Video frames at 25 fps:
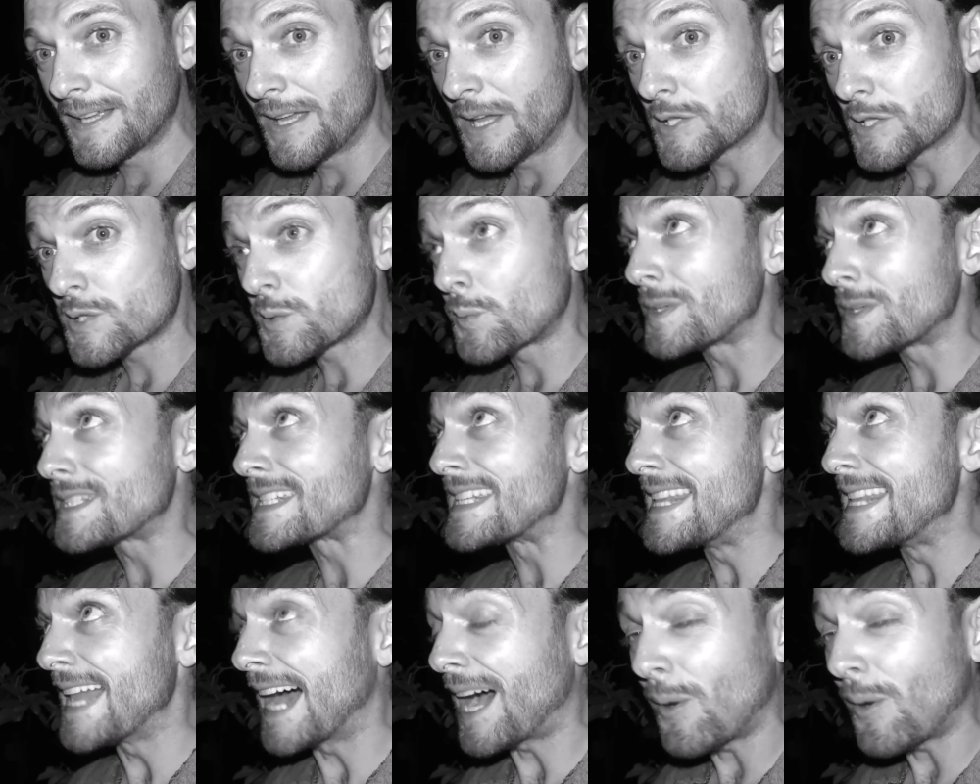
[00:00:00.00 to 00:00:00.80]
So it's
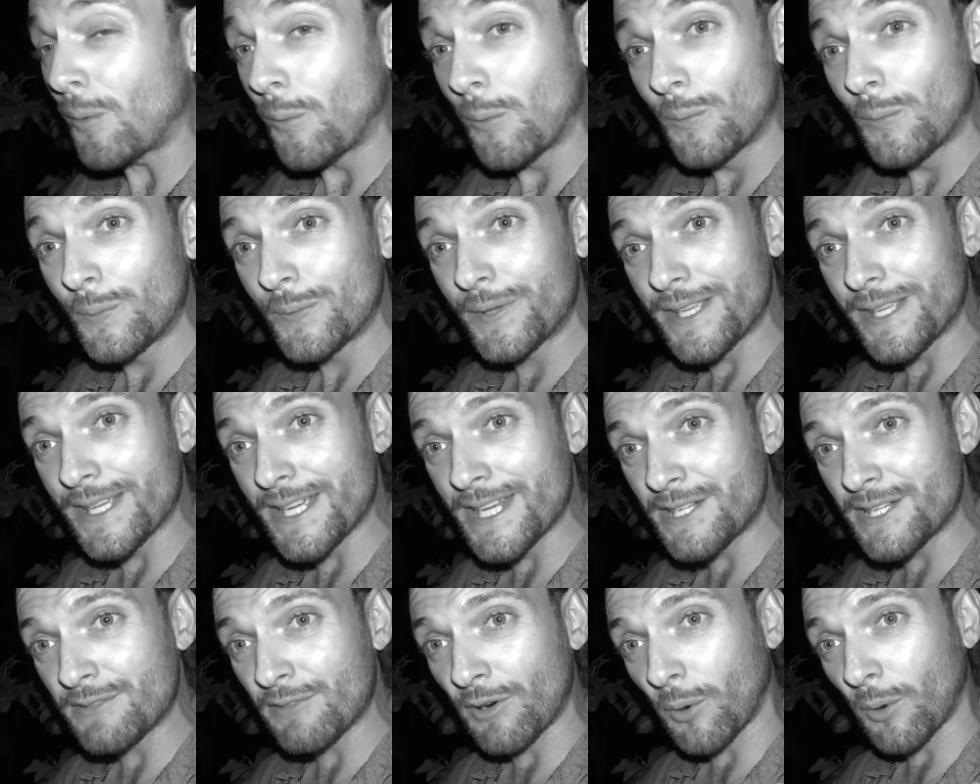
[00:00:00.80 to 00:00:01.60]
now the
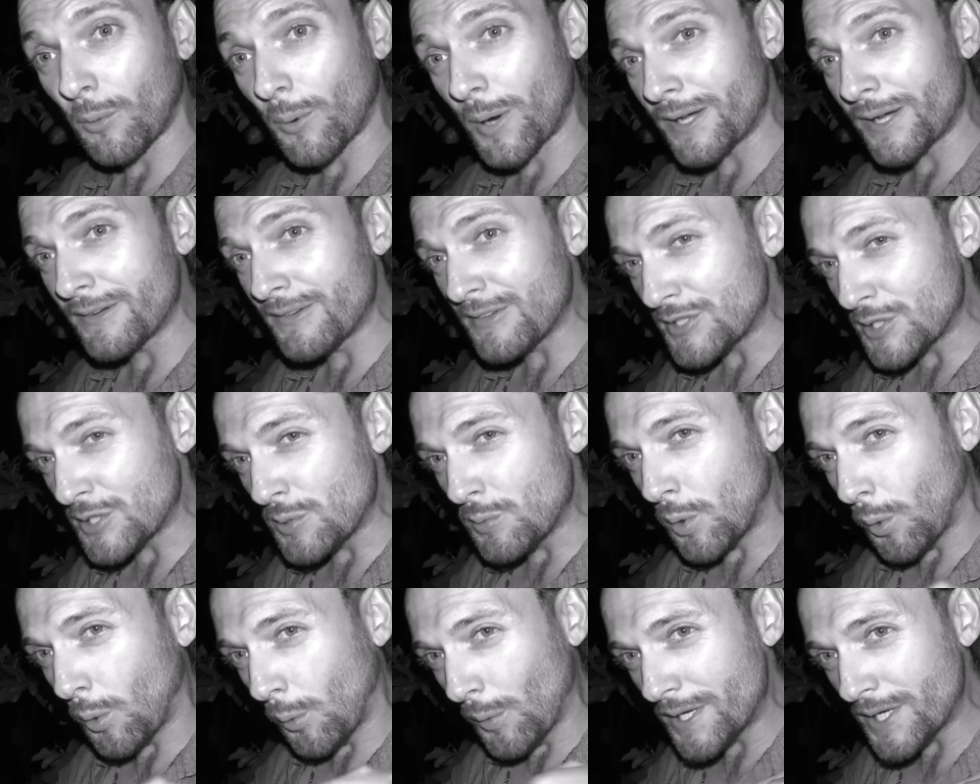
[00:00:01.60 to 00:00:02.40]
age of Aquarius. You
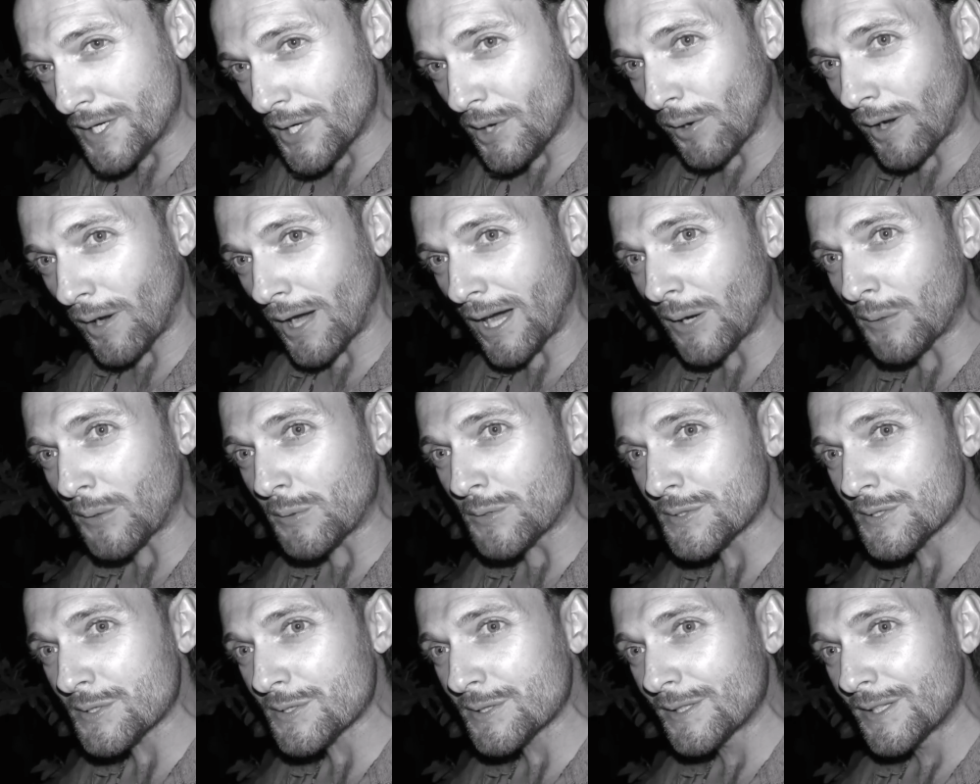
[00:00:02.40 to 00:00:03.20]
go into your
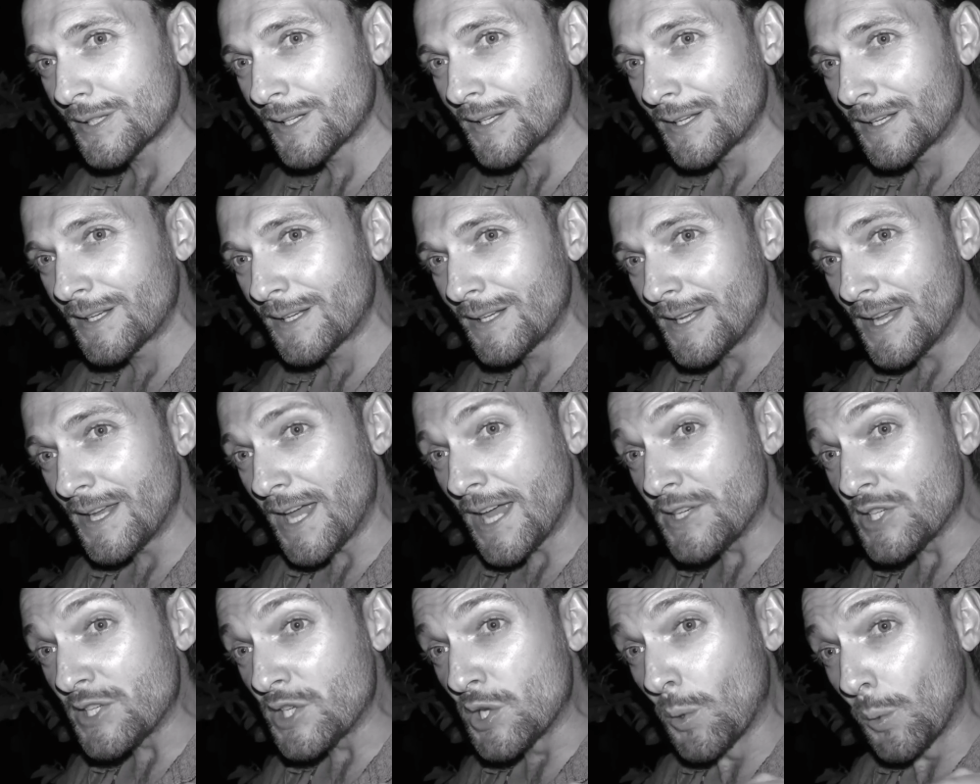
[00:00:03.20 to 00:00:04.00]
house
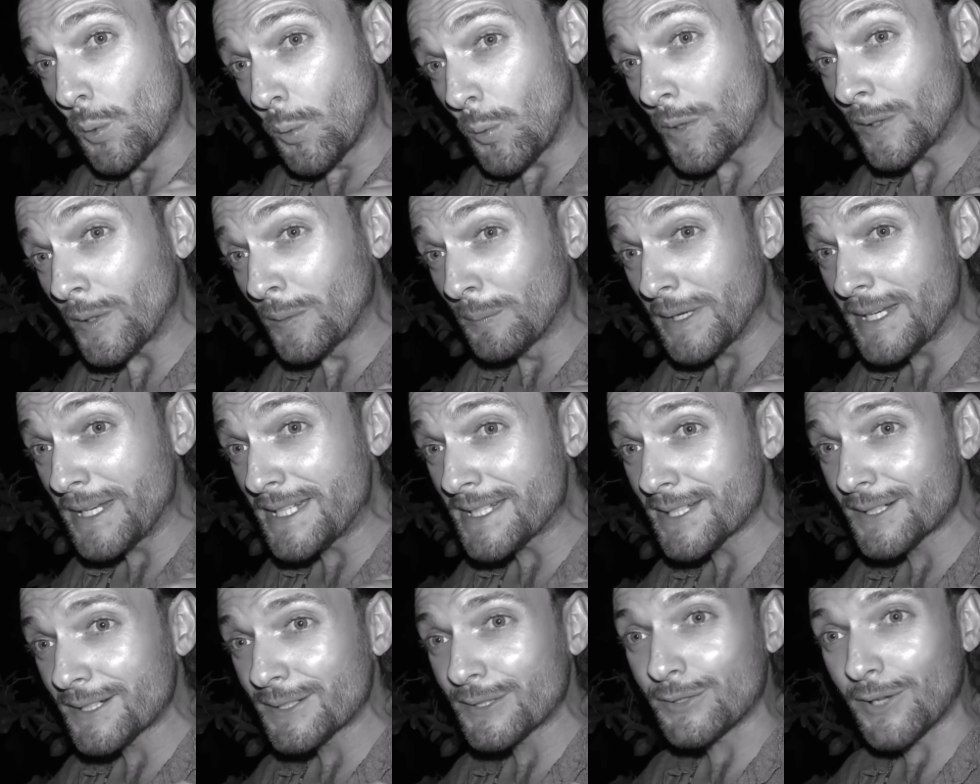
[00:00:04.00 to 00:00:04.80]
and you will
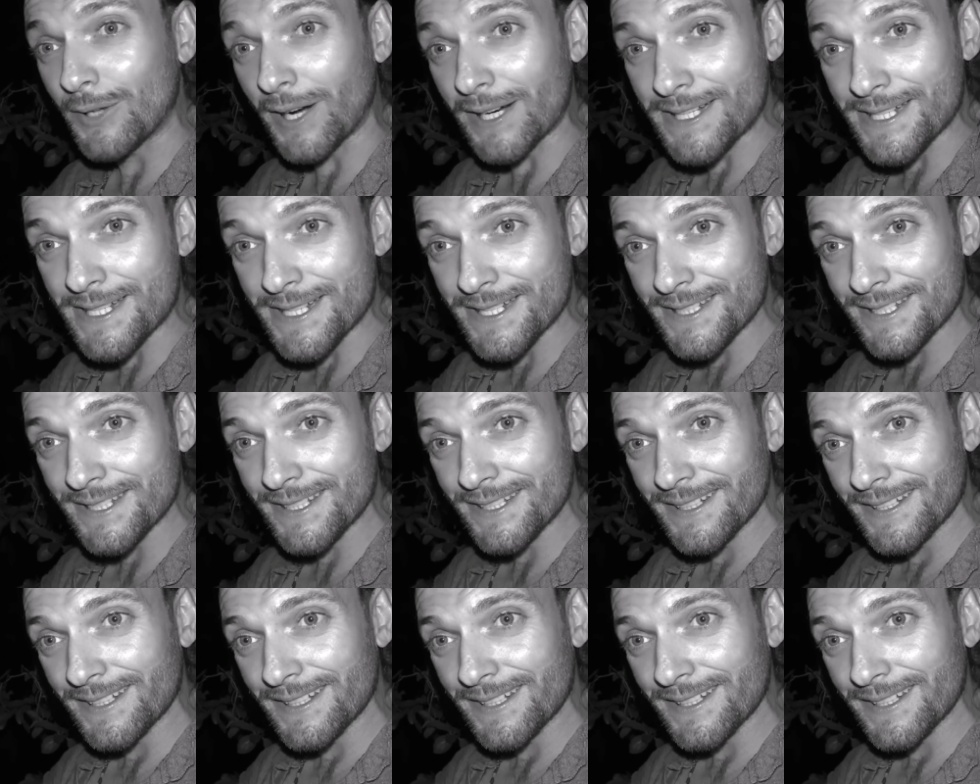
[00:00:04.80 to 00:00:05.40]
meet Christ.